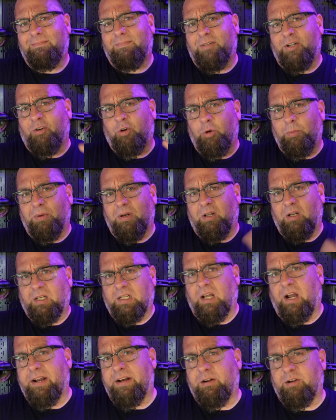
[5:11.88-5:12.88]
group a little
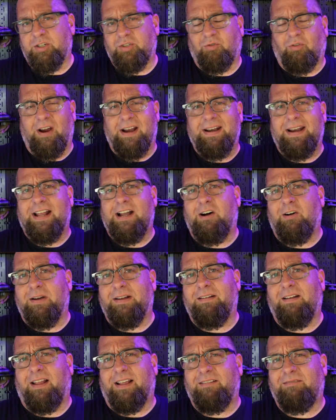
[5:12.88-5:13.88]
tighter, because right now
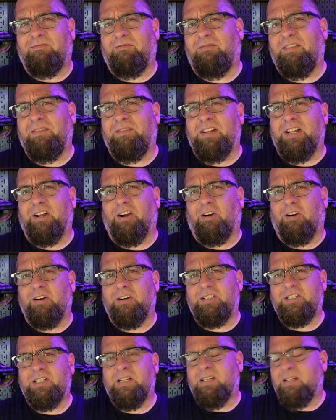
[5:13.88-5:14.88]
at like 50
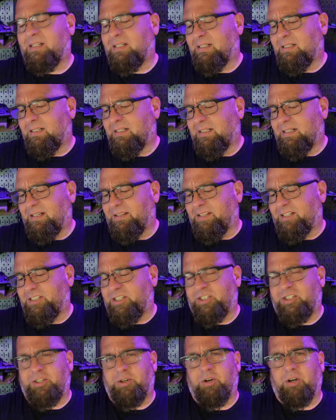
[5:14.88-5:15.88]
yards, this
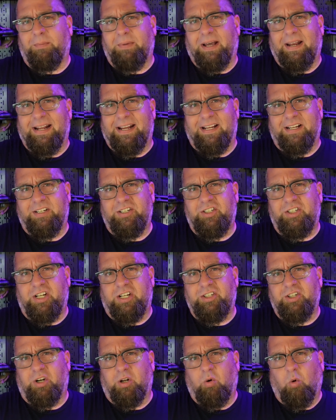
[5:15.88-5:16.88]
is shooting about an inch,
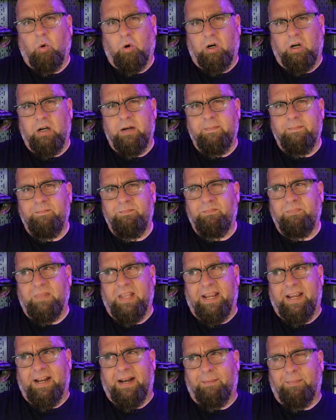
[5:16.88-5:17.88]
inch and a quarter,
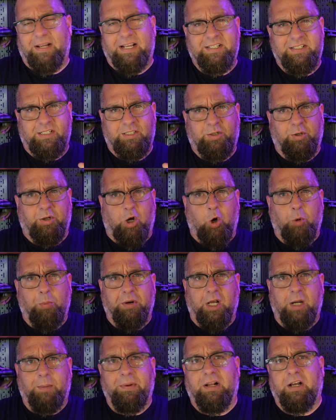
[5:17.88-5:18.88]
and I'm guessing it's going to
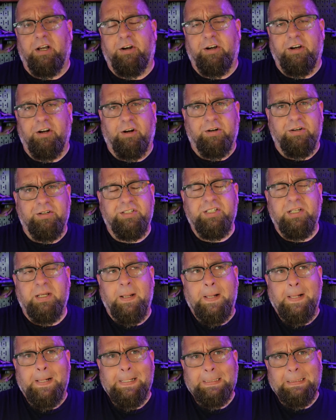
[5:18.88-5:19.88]
open up at 100 yards.
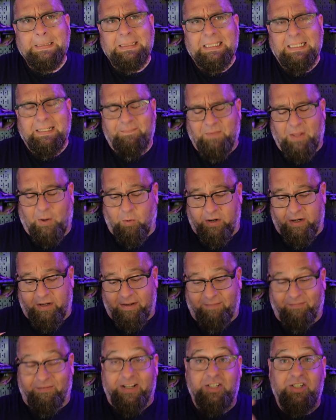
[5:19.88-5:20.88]
I want
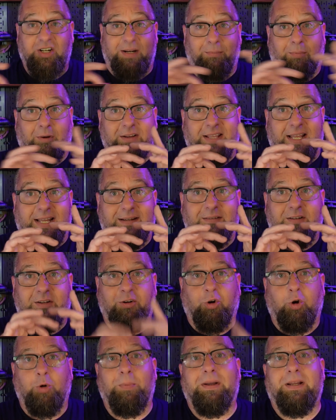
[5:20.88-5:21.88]
to eventually bring that
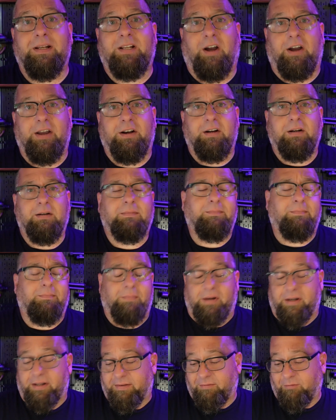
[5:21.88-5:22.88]
group in tighter,
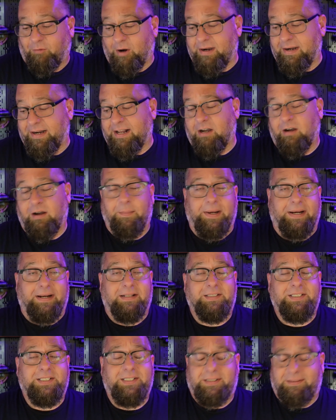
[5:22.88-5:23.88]
but right now, I mean,
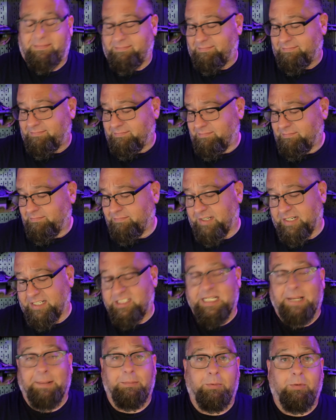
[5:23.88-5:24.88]
it's
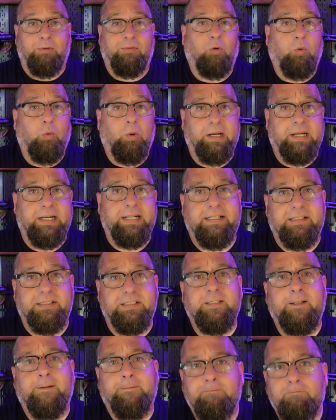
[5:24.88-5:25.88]
acceptable for what it
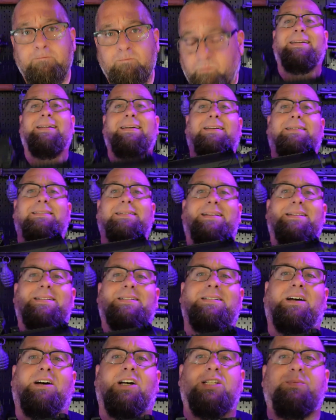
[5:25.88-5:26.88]
is. Now
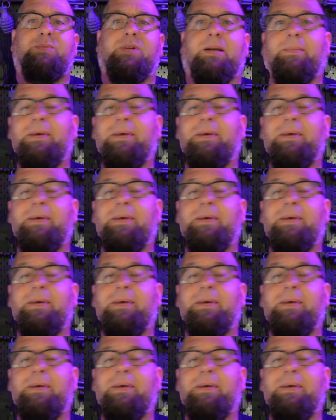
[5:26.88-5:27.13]
this cost me